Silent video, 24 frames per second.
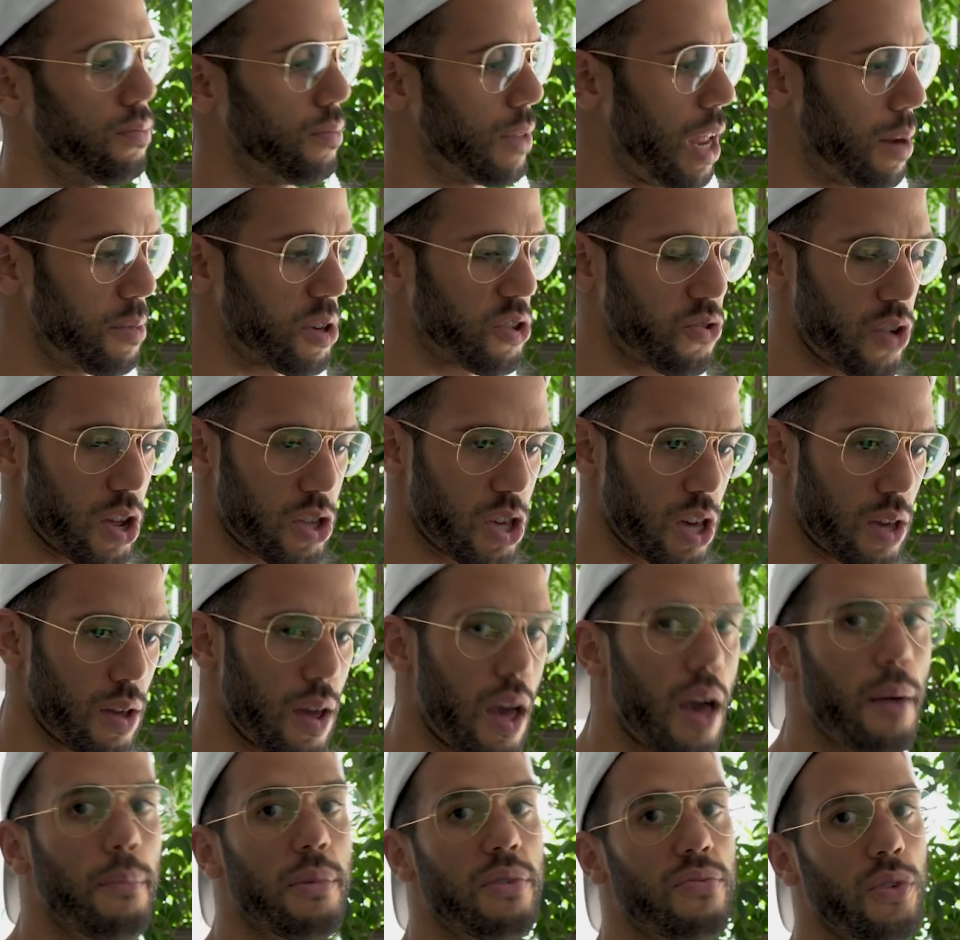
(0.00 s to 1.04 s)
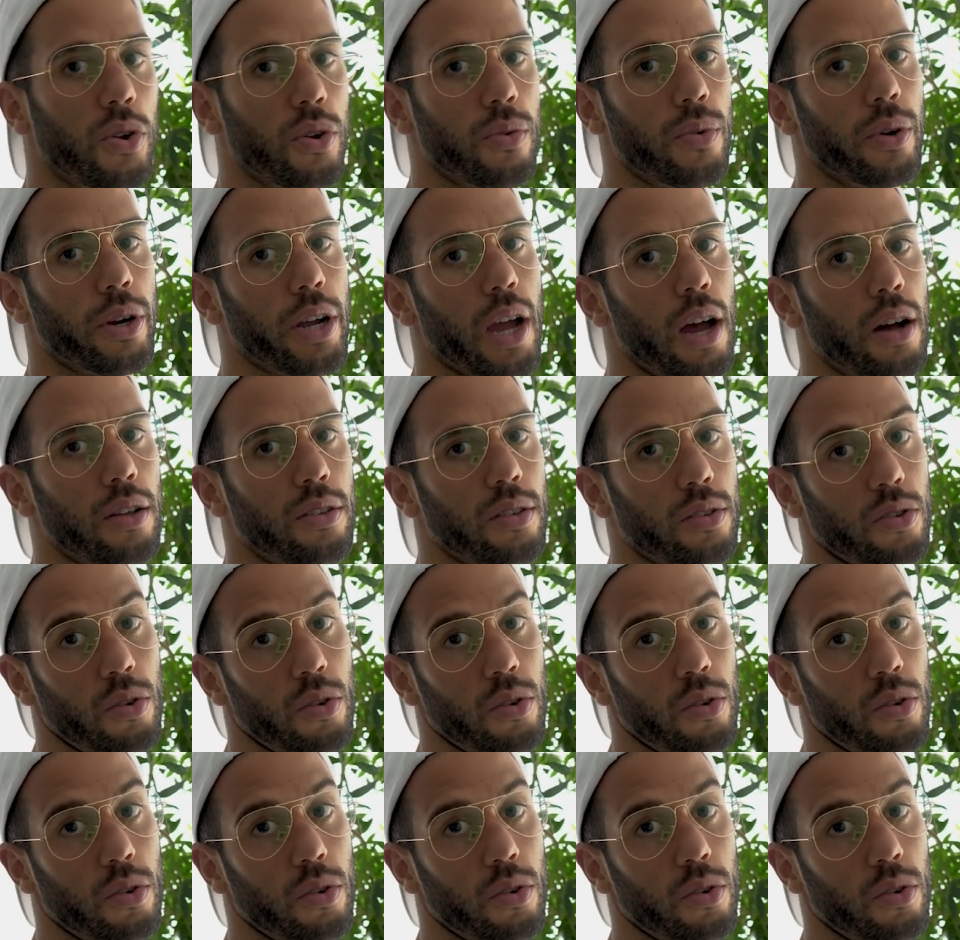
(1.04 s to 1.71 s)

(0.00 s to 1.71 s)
dynamic stretching before the workout,